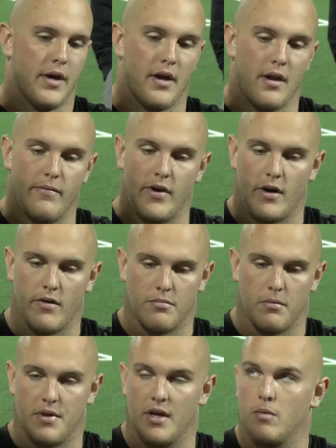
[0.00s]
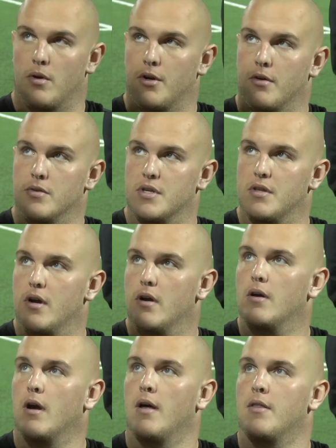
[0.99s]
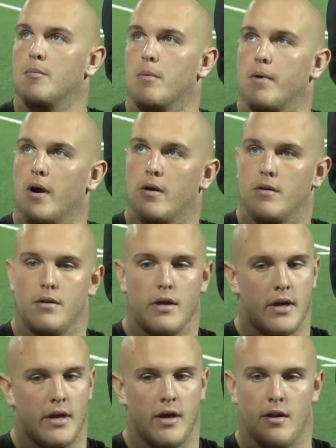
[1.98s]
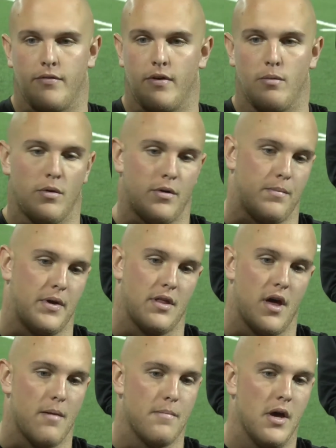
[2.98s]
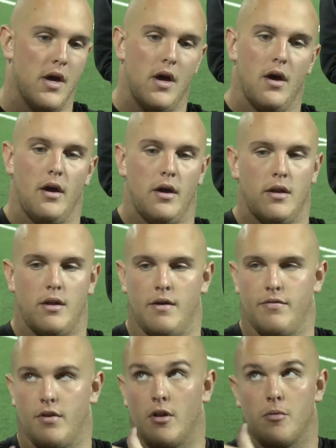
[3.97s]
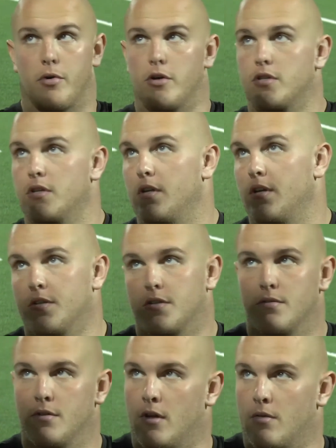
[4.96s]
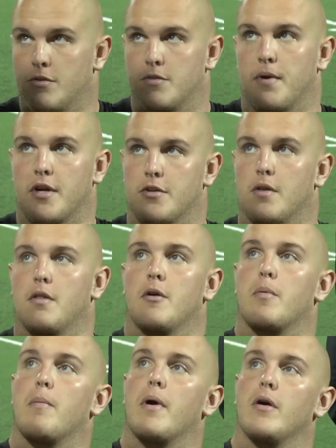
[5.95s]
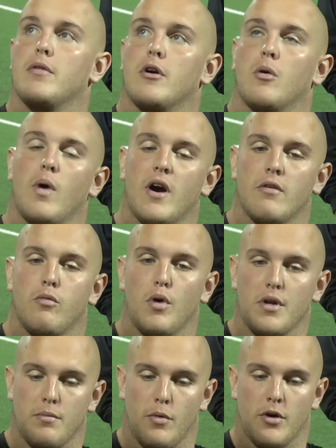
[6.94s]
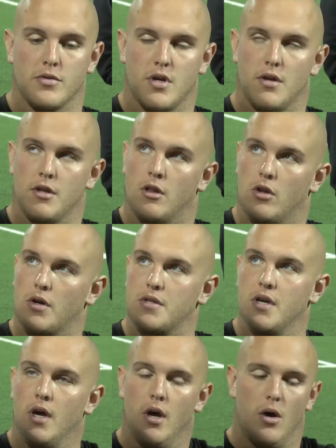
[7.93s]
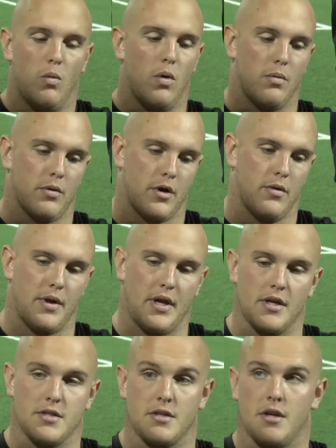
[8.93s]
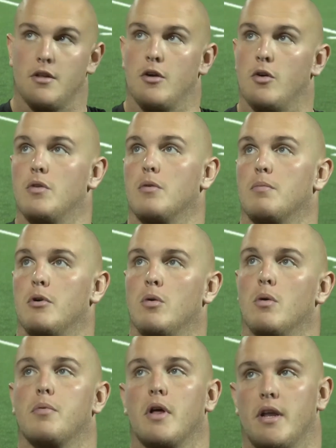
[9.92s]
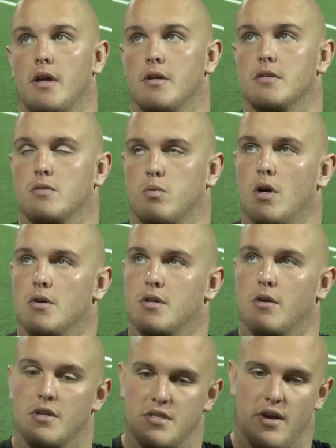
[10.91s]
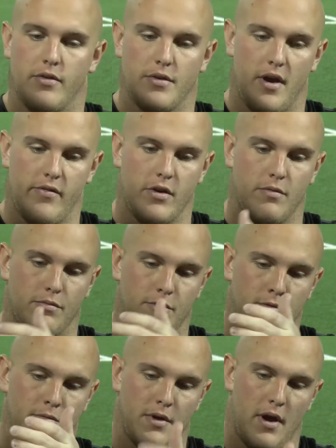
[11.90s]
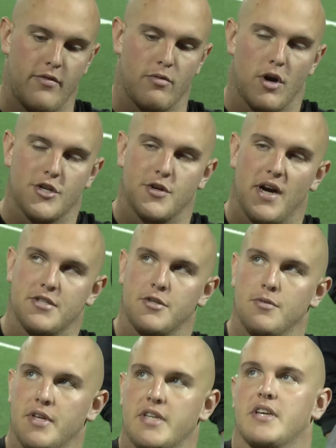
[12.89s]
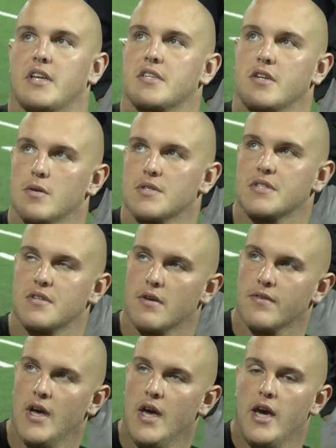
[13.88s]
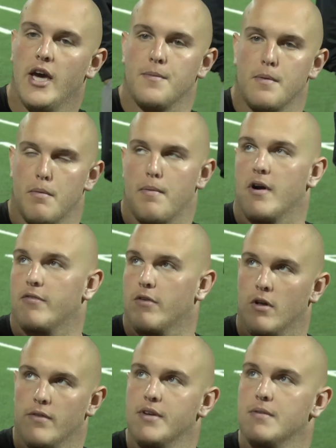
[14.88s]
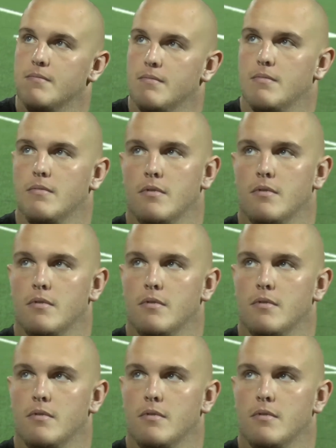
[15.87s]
Again, I'm very comfortable with either one who goes in there. They're preparing, again, if it were to be them, and if the other person is, just making sure that they're prepared, they're aware of what goes on, the looks, what we're going against, and then who we're playing against as well. So, because every rusher has a unique set of skills itself, and to be prepared for all of them.